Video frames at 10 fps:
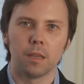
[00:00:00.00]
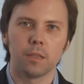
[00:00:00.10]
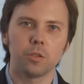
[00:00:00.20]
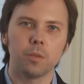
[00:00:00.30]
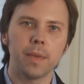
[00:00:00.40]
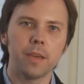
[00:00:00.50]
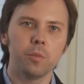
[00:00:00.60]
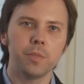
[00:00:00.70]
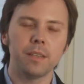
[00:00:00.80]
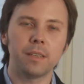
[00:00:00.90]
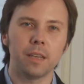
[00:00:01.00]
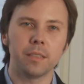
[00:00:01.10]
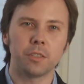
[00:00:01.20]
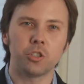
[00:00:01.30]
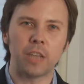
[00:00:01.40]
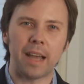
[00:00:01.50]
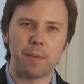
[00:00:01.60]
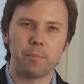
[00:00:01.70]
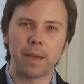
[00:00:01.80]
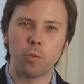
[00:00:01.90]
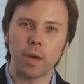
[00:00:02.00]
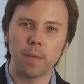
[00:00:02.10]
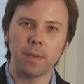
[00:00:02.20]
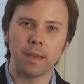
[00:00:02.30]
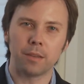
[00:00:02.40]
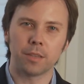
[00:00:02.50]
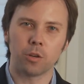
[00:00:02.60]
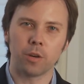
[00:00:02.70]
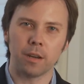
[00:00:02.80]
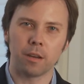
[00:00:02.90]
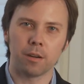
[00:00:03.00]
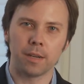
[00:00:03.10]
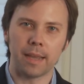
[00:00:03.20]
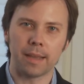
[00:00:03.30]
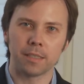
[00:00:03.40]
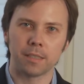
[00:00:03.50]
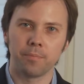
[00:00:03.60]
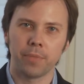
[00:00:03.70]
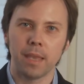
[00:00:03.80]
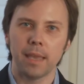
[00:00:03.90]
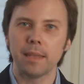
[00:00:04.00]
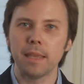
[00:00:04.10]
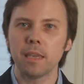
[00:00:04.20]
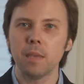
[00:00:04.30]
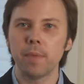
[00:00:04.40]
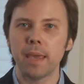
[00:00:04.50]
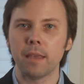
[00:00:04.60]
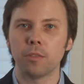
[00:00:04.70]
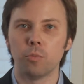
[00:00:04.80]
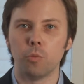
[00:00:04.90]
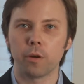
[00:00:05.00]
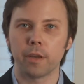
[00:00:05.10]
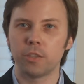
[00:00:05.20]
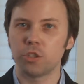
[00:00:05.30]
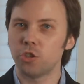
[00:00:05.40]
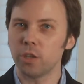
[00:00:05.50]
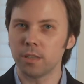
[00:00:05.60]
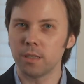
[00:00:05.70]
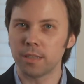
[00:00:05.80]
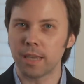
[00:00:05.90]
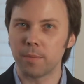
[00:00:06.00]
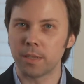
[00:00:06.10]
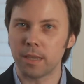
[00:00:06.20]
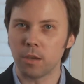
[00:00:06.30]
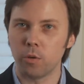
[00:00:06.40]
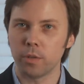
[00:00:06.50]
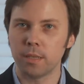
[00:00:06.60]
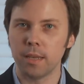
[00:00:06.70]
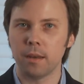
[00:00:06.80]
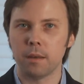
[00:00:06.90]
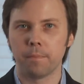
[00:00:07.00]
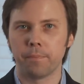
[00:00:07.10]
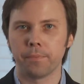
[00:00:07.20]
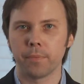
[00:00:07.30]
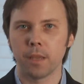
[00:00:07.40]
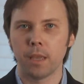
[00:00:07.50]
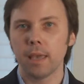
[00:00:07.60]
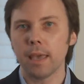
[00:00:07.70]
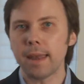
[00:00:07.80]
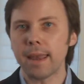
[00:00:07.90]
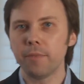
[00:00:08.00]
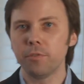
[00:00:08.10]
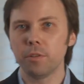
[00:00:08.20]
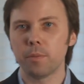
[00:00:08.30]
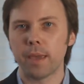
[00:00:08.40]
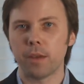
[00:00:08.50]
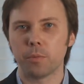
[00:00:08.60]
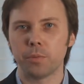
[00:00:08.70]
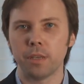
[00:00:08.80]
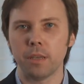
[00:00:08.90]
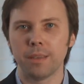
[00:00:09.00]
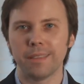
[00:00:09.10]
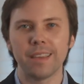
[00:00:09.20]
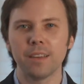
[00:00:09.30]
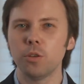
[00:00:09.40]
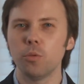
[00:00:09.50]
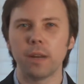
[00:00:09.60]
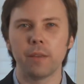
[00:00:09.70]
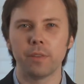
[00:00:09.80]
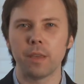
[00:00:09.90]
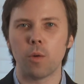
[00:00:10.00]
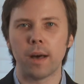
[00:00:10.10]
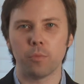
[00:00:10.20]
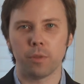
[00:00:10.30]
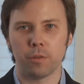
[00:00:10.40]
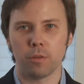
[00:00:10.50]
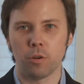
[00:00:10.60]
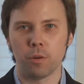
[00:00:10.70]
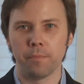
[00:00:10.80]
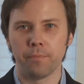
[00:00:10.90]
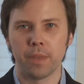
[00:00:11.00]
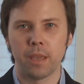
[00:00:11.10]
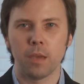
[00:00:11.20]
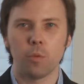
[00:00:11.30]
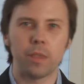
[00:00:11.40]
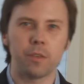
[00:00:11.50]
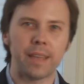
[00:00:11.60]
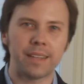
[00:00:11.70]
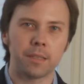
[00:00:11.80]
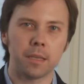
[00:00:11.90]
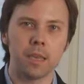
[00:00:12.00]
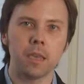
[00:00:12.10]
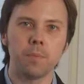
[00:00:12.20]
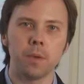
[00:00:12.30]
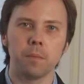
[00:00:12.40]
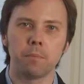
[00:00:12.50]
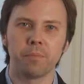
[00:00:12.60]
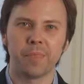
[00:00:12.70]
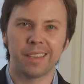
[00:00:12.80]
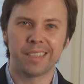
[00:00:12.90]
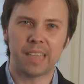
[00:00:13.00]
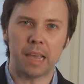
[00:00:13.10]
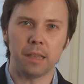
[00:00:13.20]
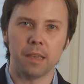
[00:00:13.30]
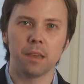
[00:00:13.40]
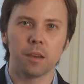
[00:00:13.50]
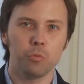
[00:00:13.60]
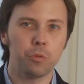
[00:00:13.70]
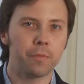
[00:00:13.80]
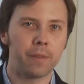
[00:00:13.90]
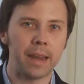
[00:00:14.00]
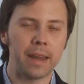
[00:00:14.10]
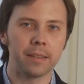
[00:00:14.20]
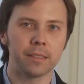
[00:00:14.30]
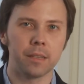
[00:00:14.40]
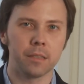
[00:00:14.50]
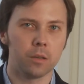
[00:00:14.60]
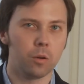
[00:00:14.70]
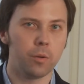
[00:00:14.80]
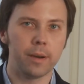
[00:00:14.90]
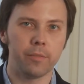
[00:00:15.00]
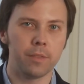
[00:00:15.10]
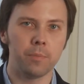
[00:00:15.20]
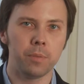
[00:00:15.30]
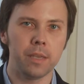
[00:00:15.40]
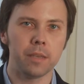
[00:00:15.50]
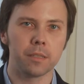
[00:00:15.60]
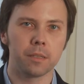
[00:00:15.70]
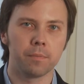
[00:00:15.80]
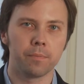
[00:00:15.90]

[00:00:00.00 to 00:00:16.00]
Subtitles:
So the bankruptcy does its job by wiping out the credit card debts, and they keep paying their mortgage just the same as they always did. And after the bankruptcy, they can do whatever they want with their home, whether that's to keep it, sell it, refinances, or whatever they please.